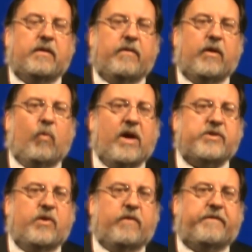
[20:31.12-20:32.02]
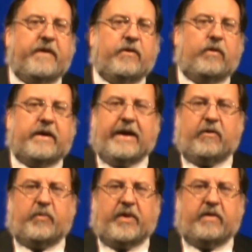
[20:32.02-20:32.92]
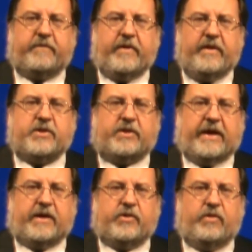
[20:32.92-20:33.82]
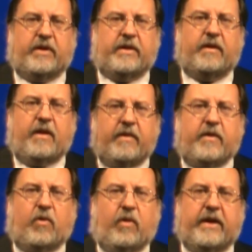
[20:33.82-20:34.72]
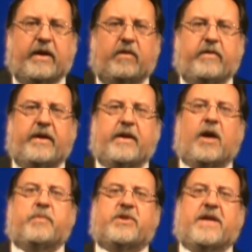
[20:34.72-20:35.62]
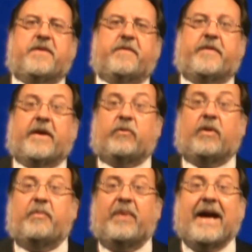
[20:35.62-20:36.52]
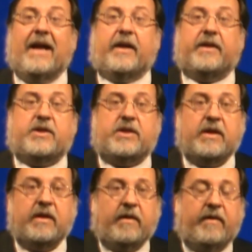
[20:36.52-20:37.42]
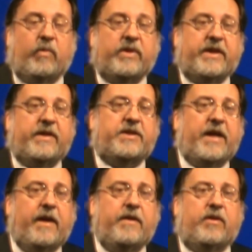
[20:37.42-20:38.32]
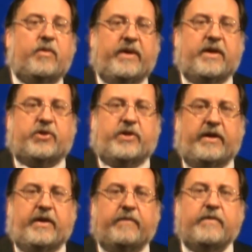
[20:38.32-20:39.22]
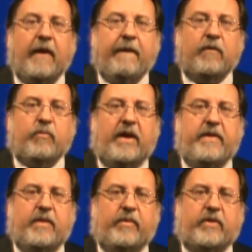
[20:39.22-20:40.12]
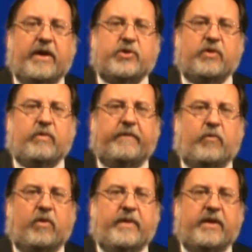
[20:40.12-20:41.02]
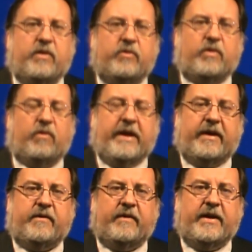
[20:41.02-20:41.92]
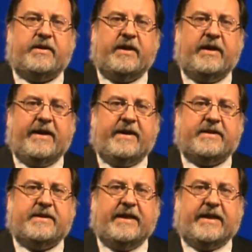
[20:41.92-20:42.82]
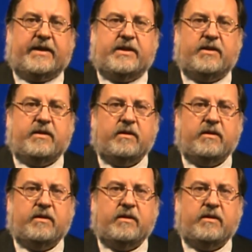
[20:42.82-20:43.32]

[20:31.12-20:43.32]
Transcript: There was no federal counterpart for this statute, and the court held that it upset the federal balance that was intended to be achieved by the Immigration Reform and Control Act of 1986.